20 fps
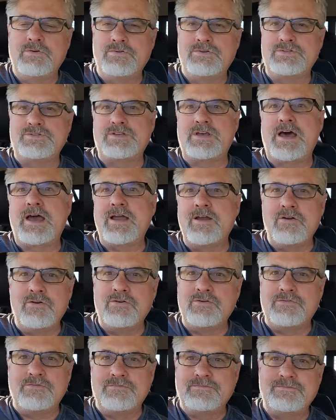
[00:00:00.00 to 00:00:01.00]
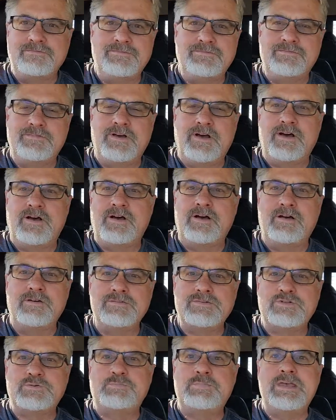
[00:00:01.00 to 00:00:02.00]
desired
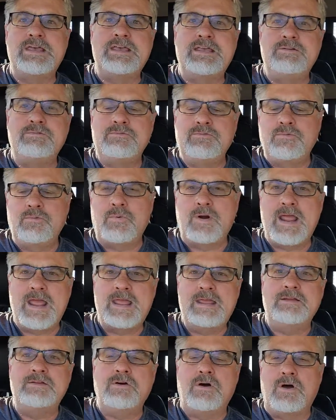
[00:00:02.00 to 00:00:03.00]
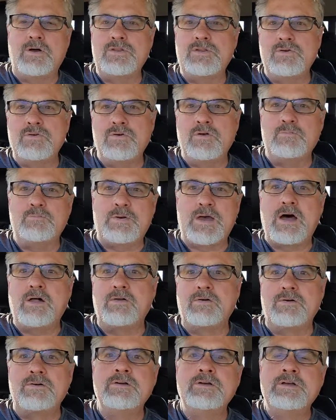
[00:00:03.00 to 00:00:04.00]
spin rate on your
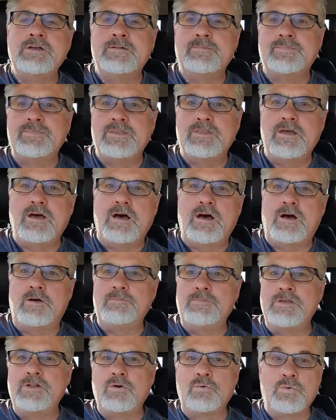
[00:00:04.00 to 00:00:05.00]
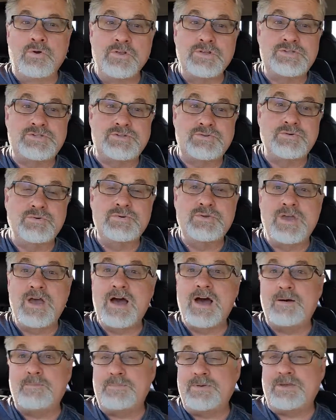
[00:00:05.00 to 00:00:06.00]
impeller. It'll really screw you
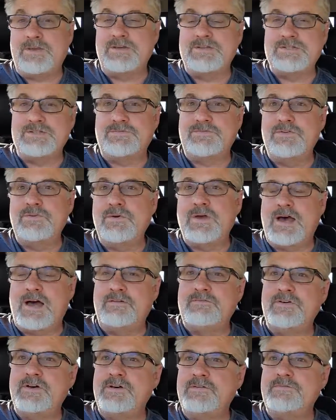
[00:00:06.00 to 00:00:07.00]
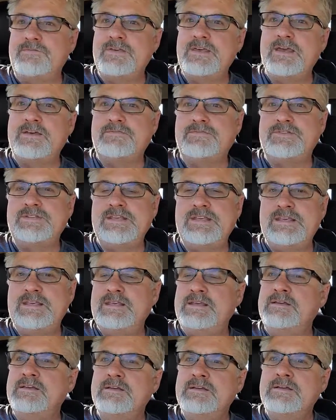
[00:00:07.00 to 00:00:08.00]
up because if you have a
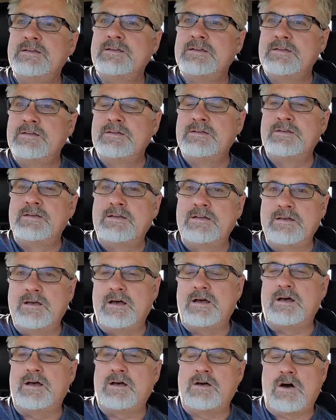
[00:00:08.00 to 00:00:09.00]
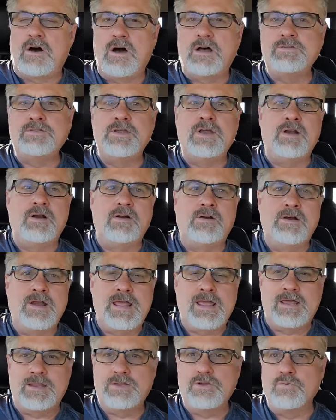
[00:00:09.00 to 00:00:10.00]
VFD on there
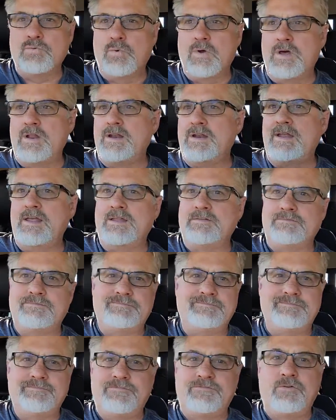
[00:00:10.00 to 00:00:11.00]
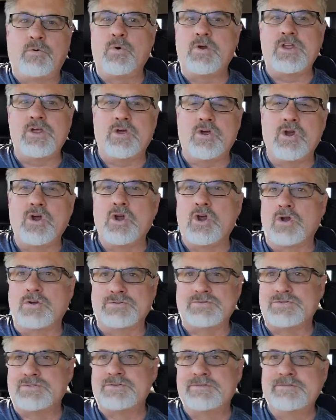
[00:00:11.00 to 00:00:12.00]
and you're running at 40
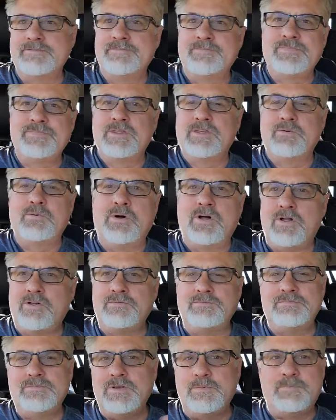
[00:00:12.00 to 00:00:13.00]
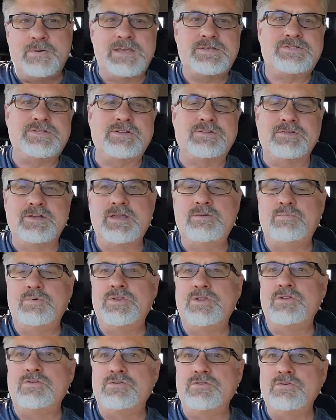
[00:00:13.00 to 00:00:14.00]
hertz, well, you basically,
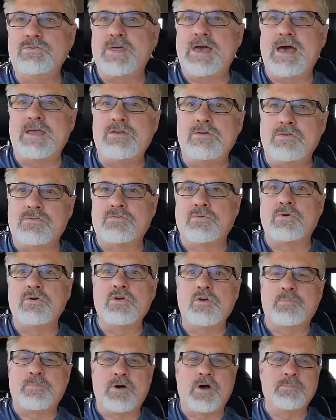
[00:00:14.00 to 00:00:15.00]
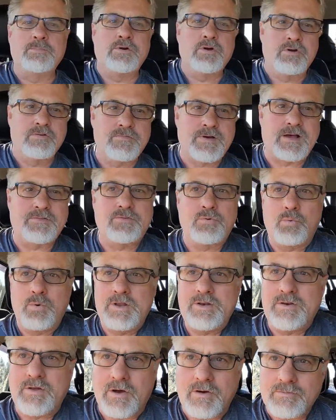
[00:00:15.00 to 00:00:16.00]
when you do that, you throw your pump curve out the
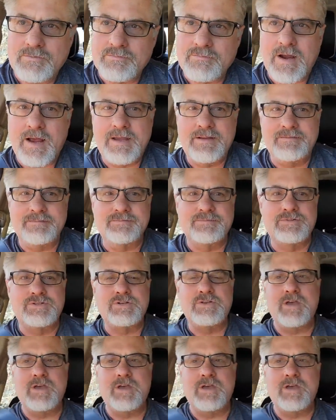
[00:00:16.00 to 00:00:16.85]
window, right? So